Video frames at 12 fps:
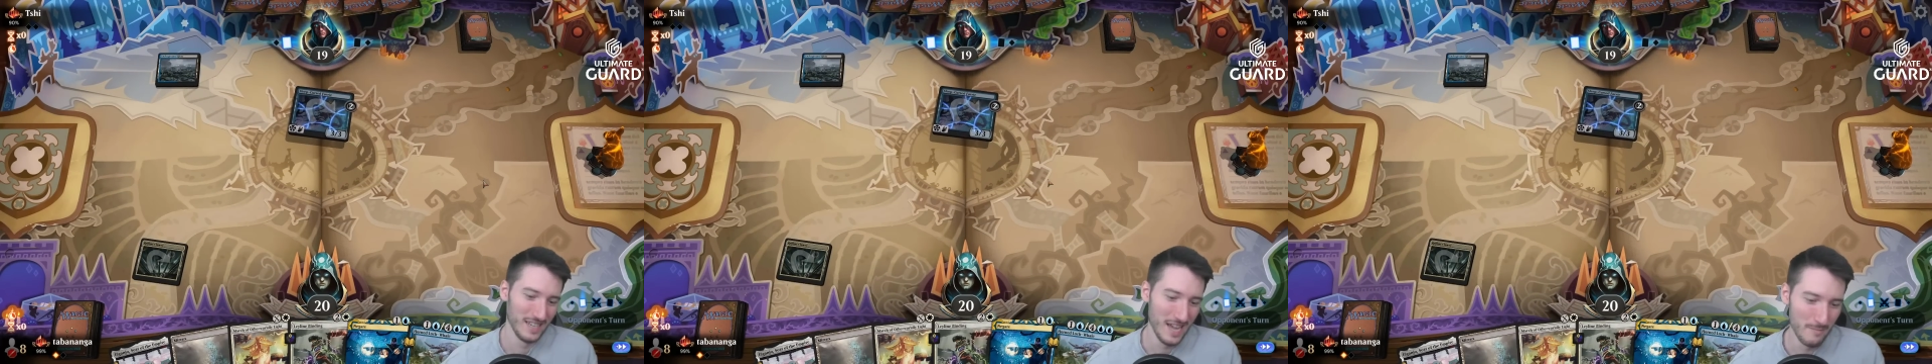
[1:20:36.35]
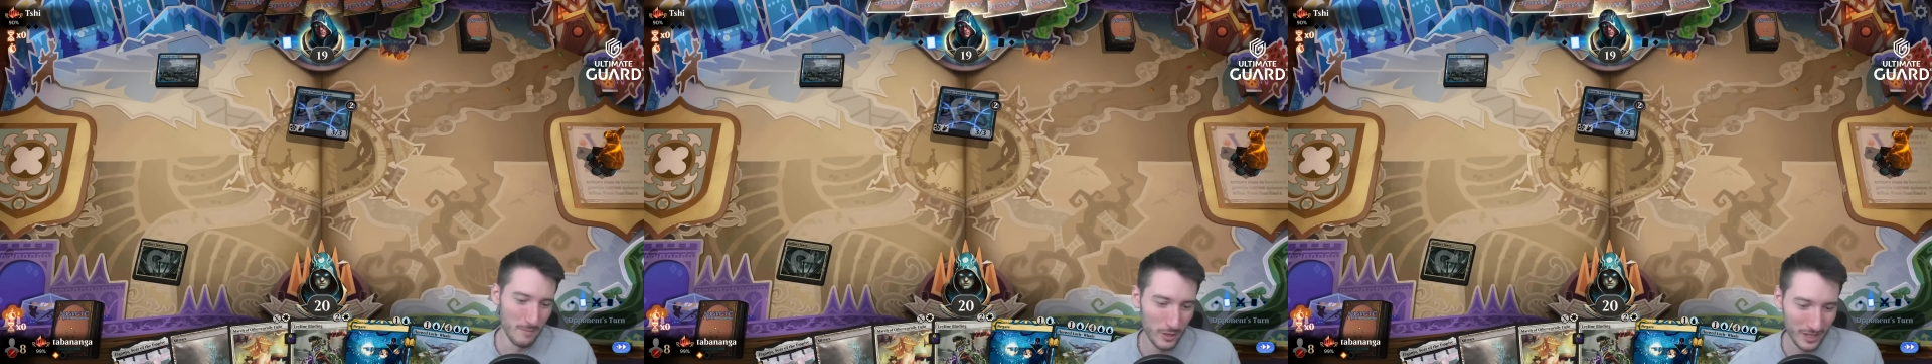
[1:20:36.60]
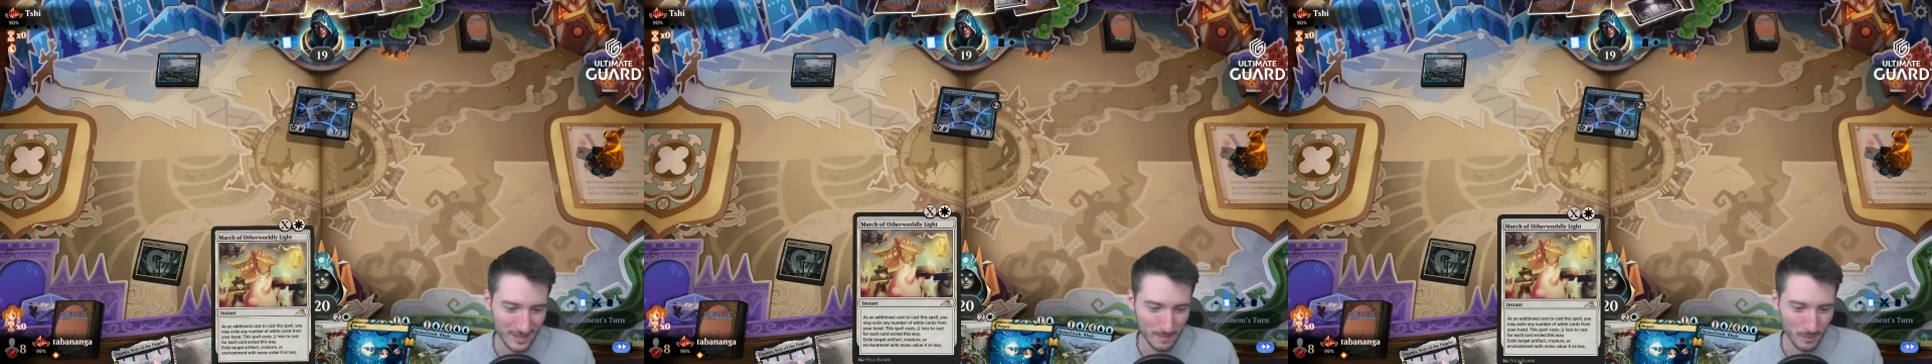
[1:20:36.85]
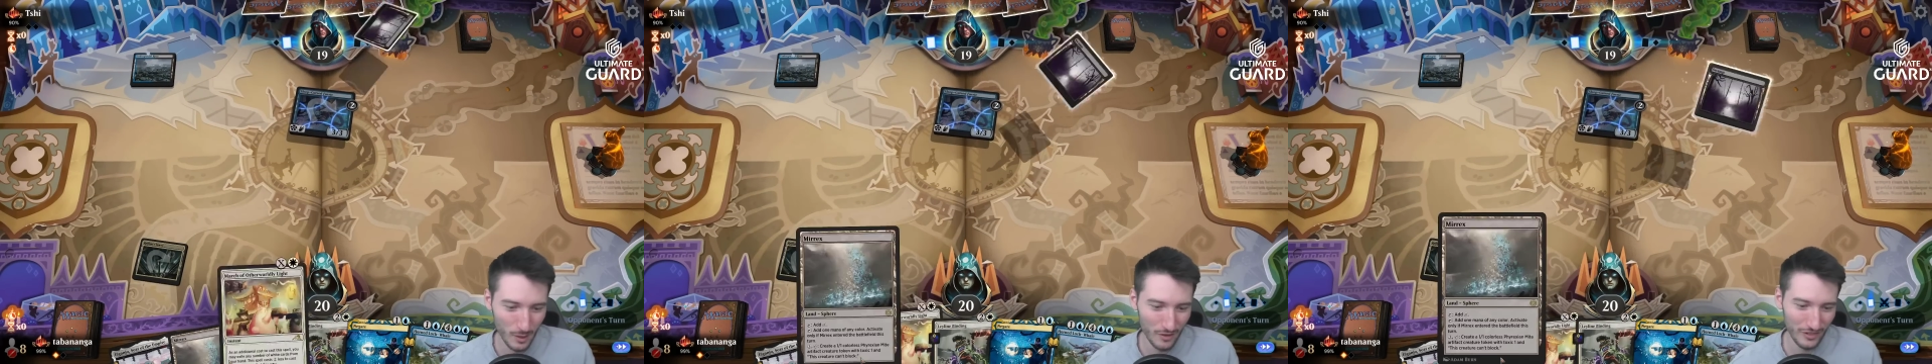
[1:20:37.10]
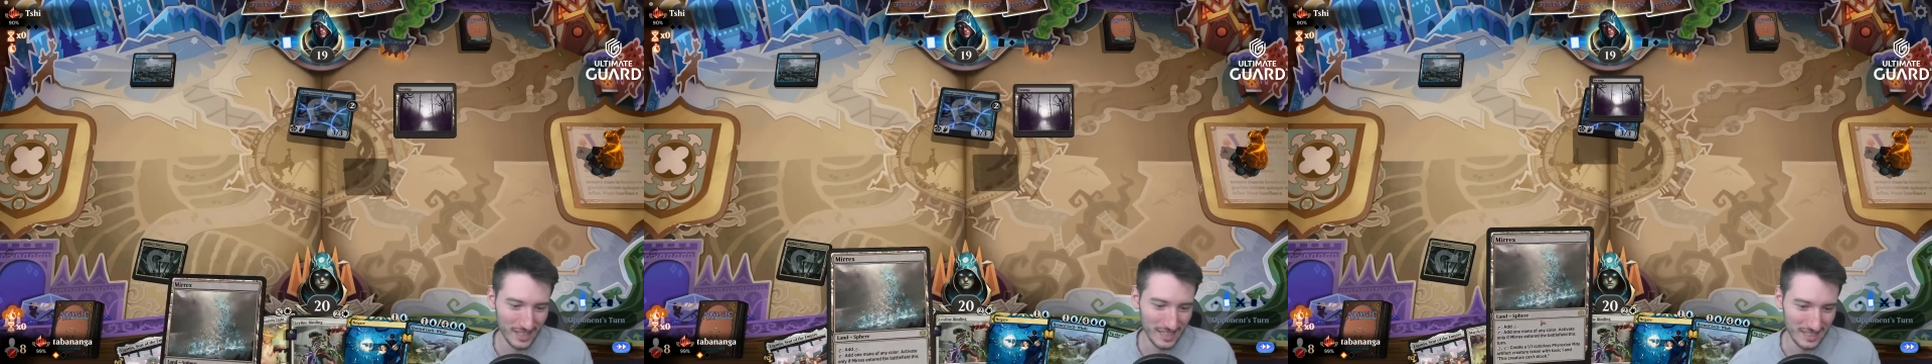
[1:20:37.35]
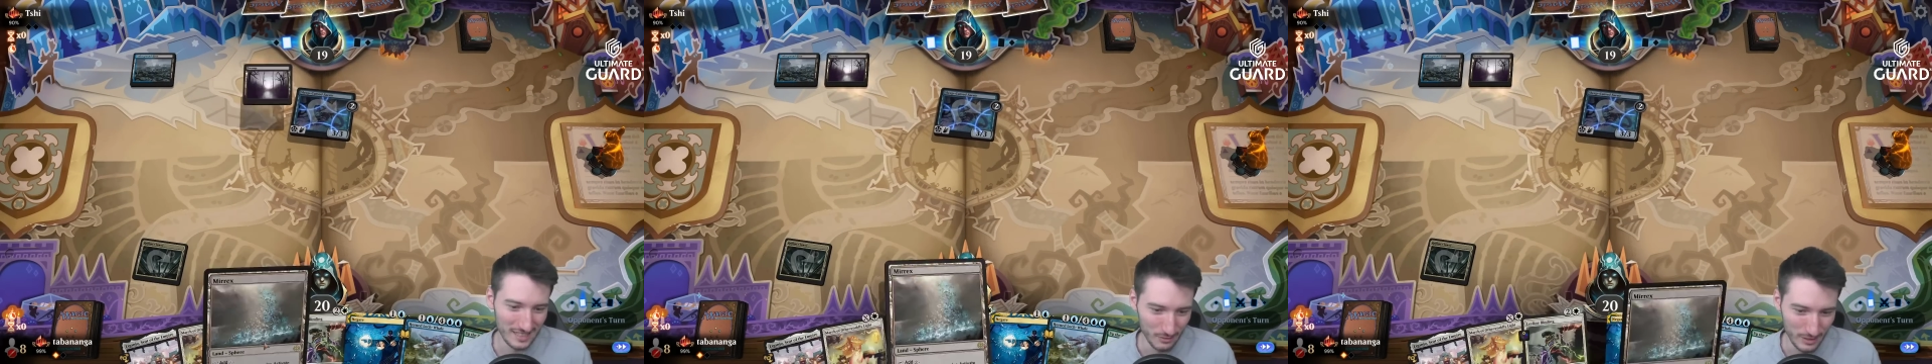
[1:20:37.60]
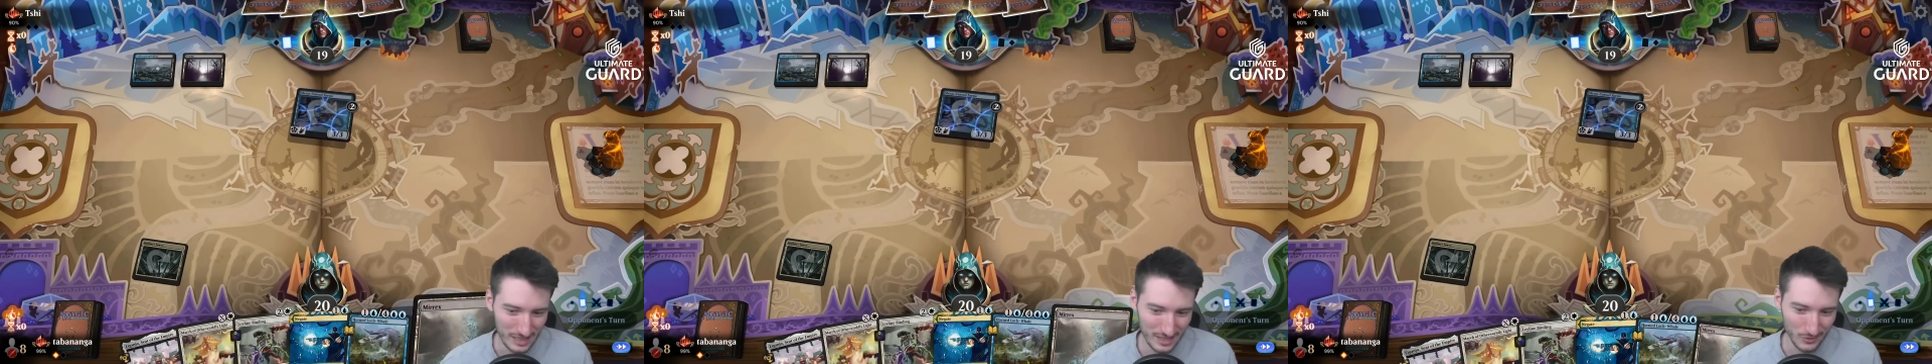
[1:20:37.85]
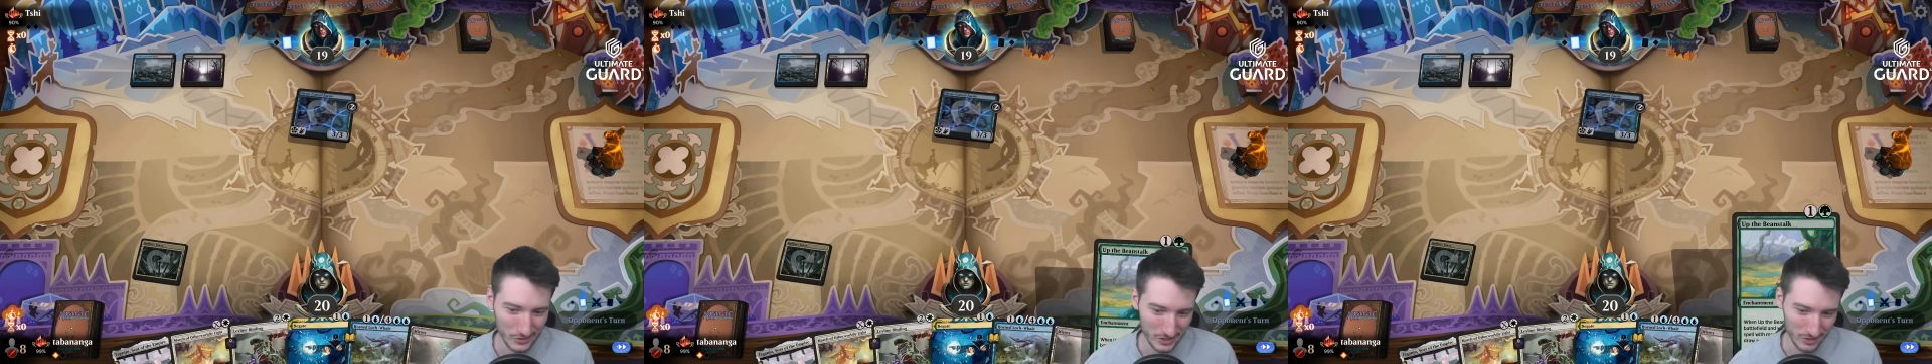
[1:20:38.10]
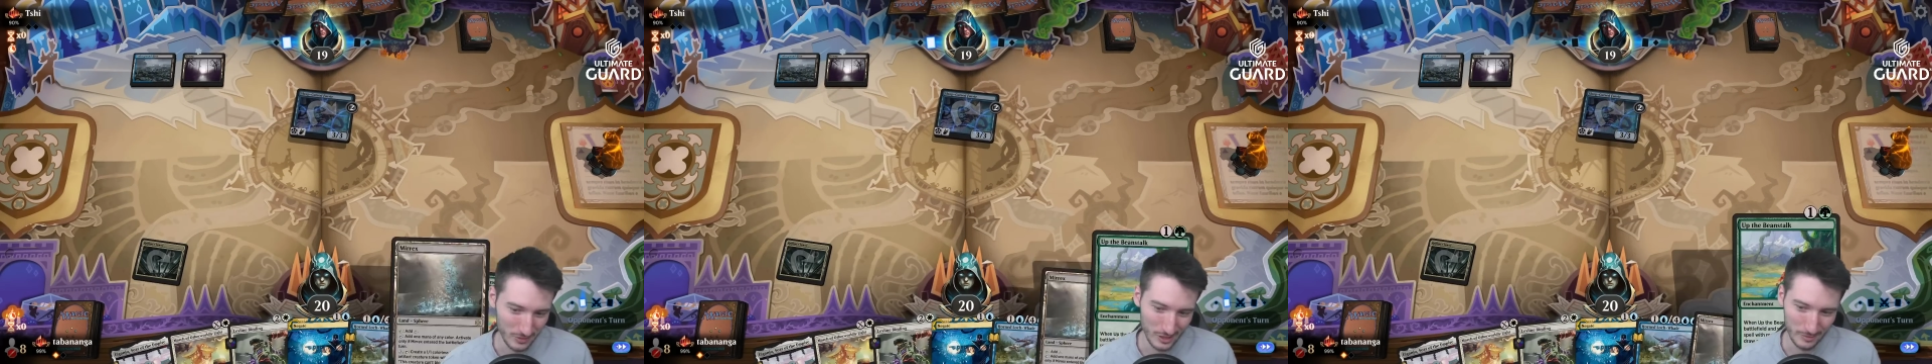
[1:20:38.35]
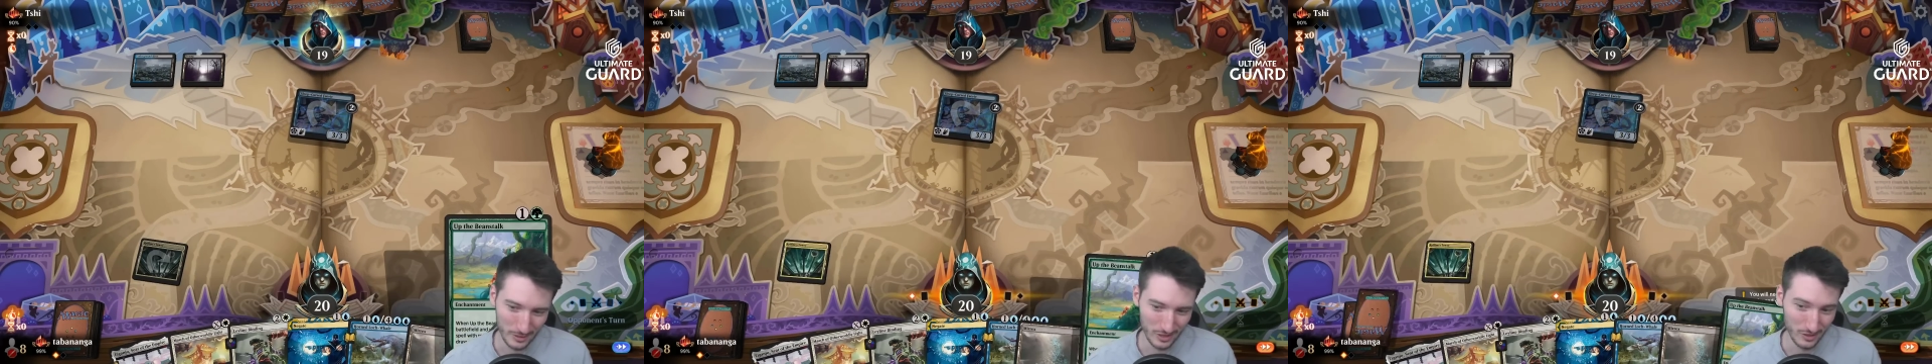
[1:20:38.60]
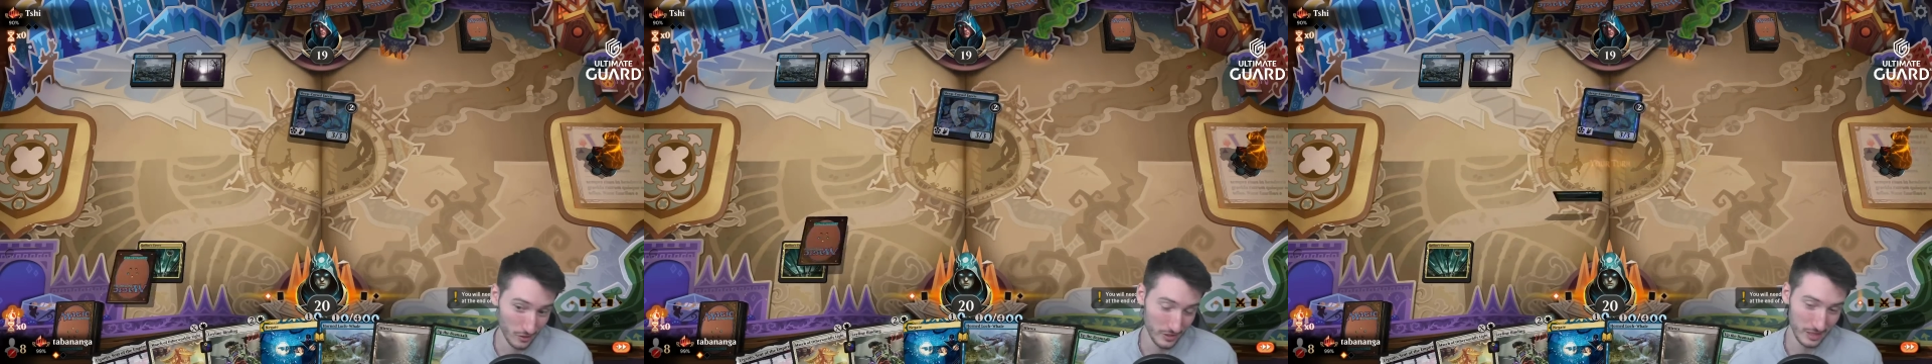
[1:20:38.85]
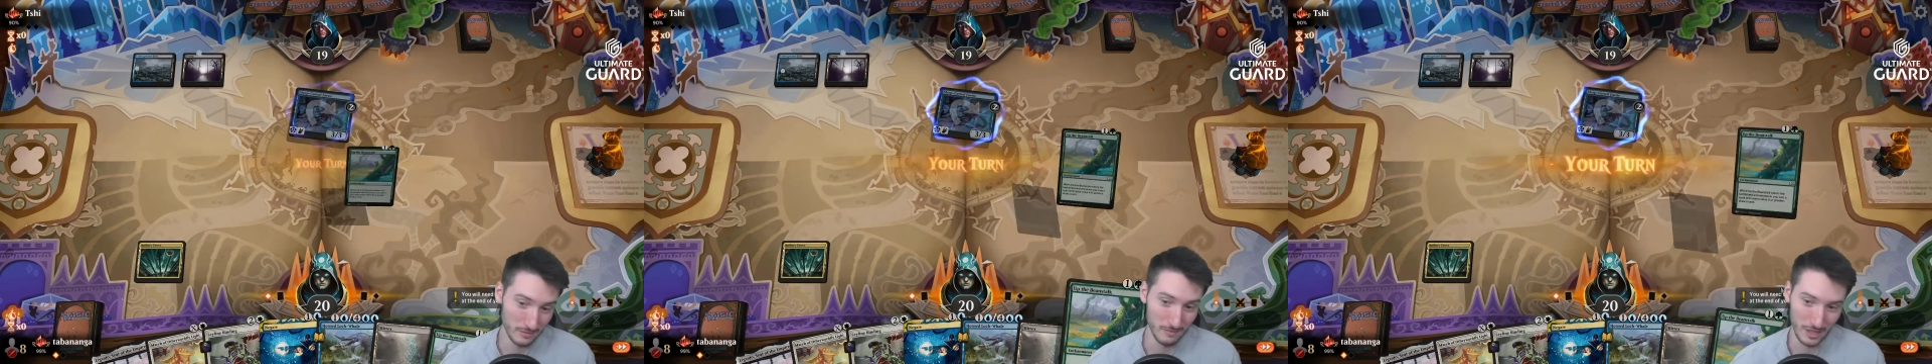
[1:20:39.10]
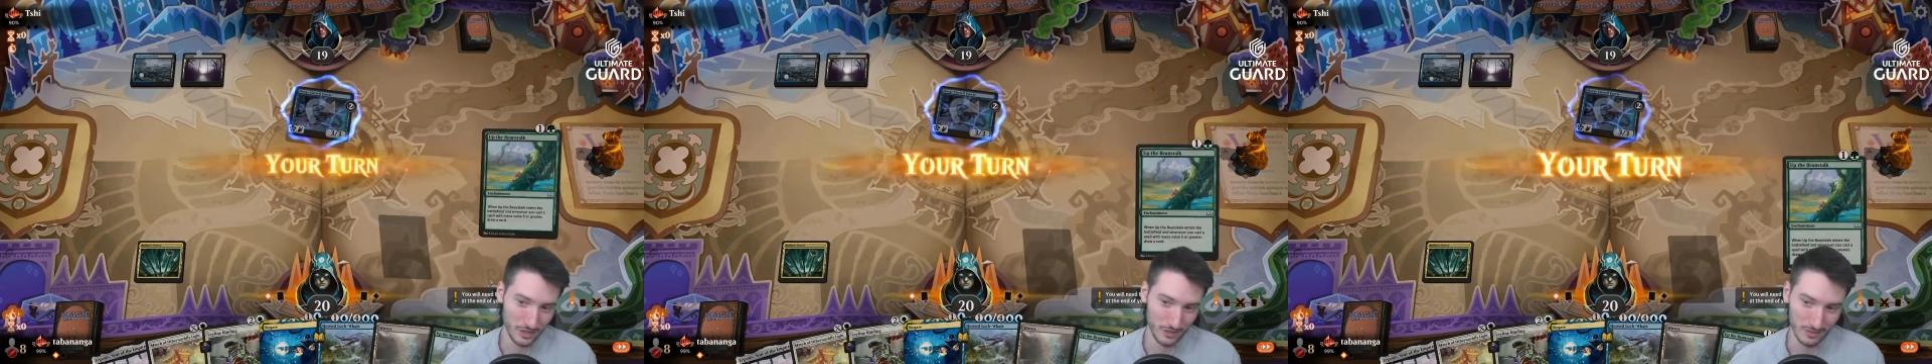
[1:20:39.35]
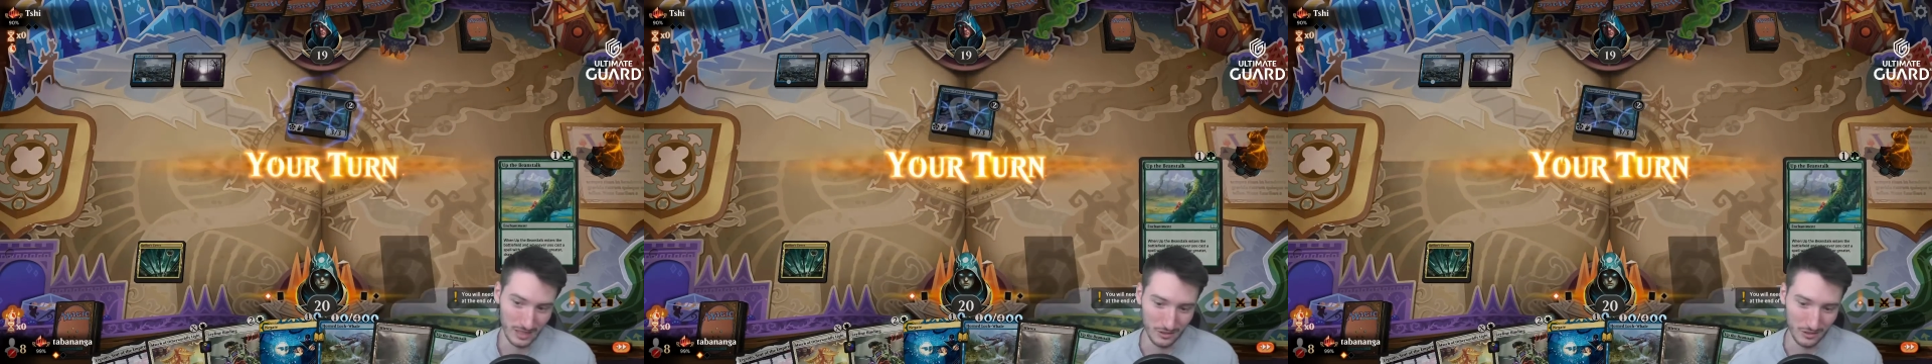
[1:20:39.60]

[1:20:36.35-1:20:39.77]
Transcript: And Mirrex is perfect as the green source as well, because you don't need much green.